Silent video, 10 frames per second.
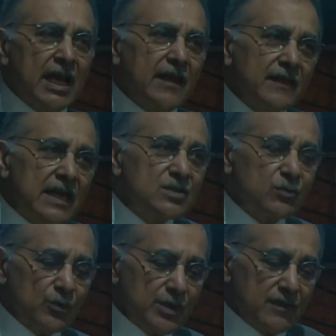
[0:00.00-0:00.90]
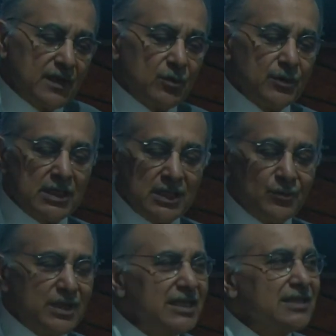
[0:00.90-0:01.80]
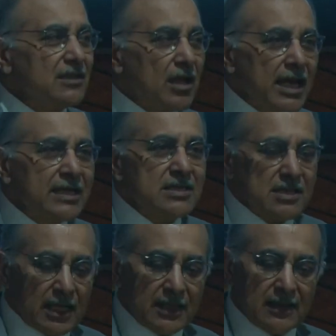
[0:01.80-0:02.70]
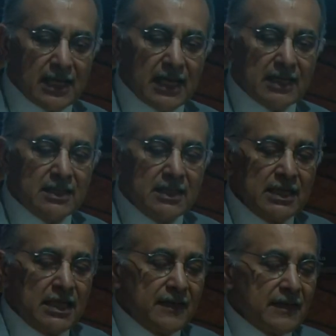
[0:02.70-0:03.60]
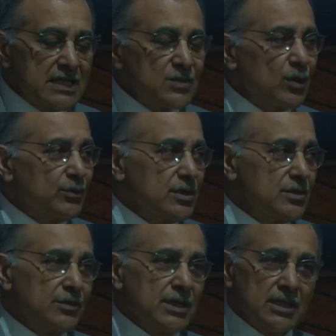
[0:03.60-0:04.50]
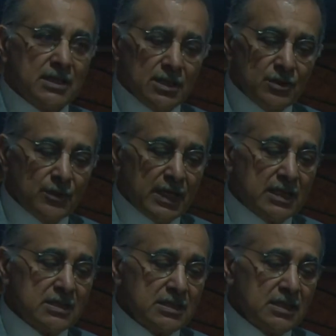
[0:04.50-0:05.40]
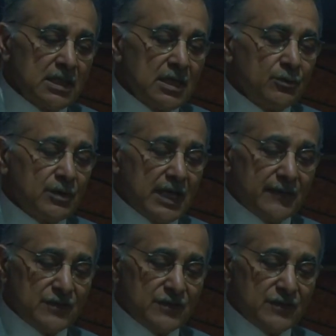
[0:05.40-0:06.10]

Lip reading: And that's what we think we need. We need an alliance like that, and that's what we're doing in the US. We have